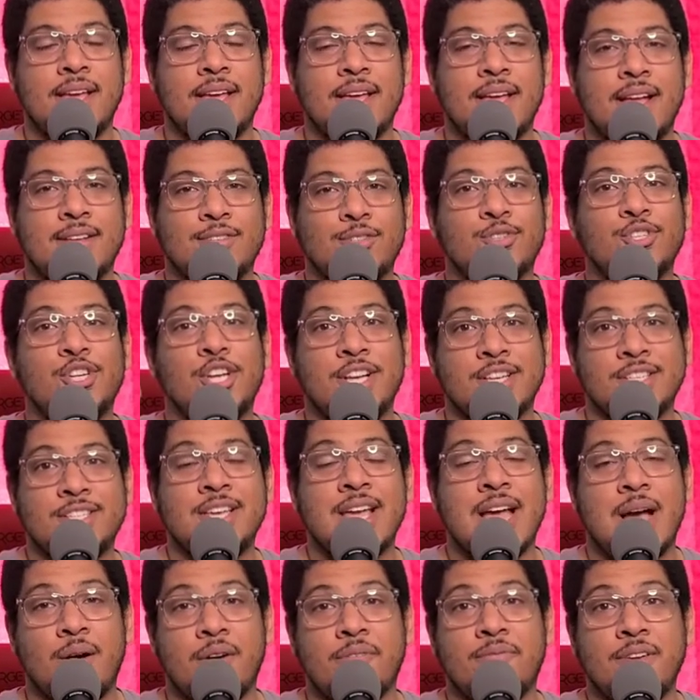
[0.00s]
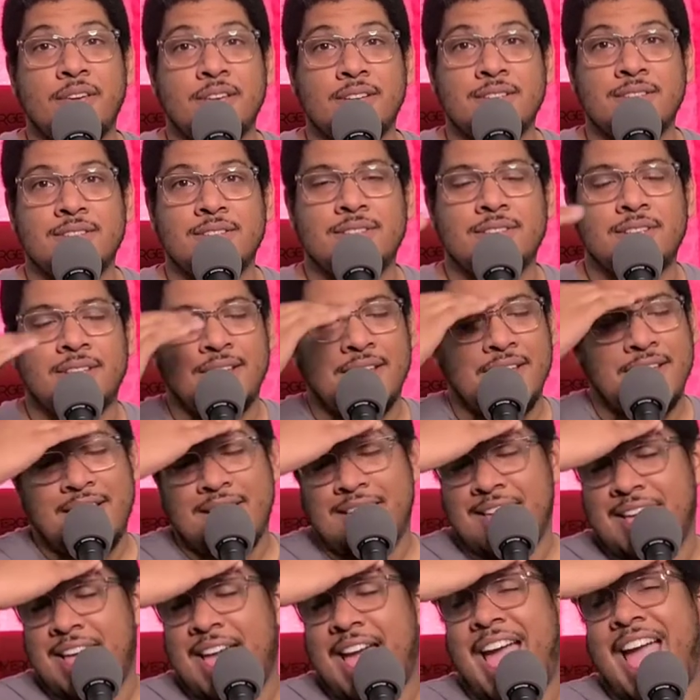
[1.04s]
So she could see how it feels,
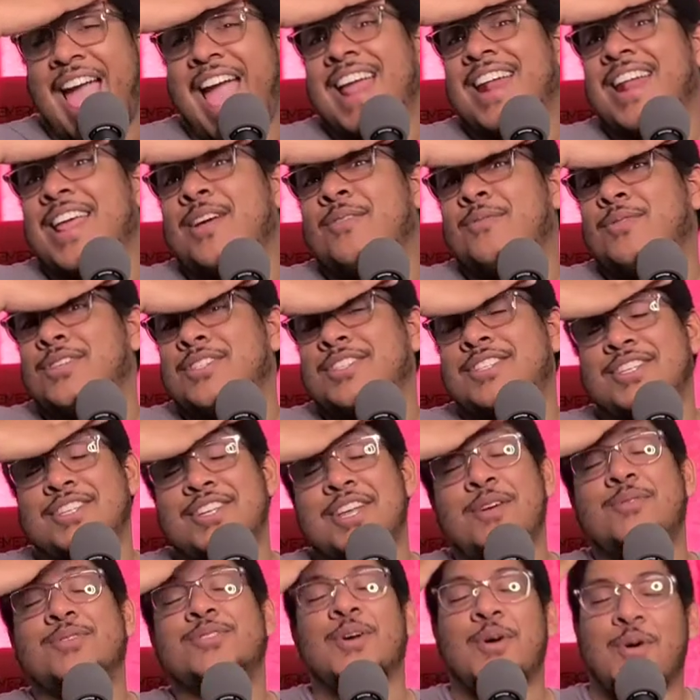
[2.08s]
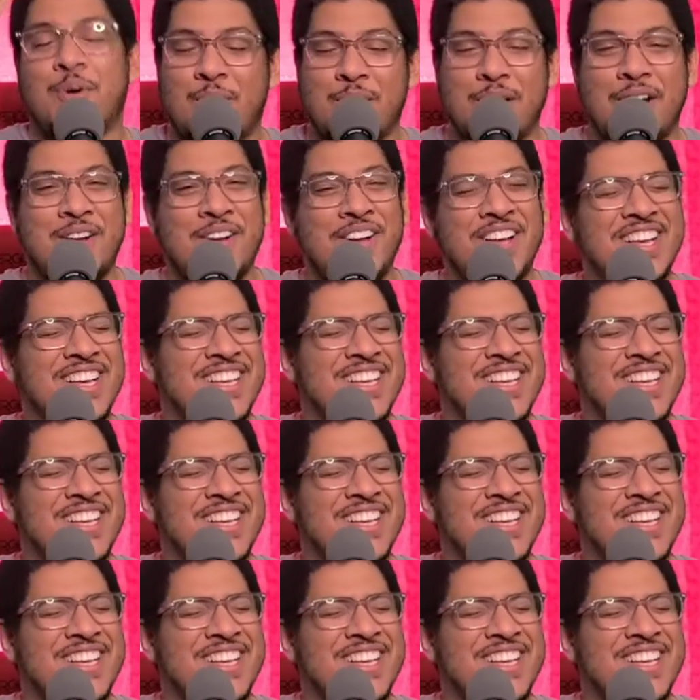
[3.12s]
and it was it was horrible.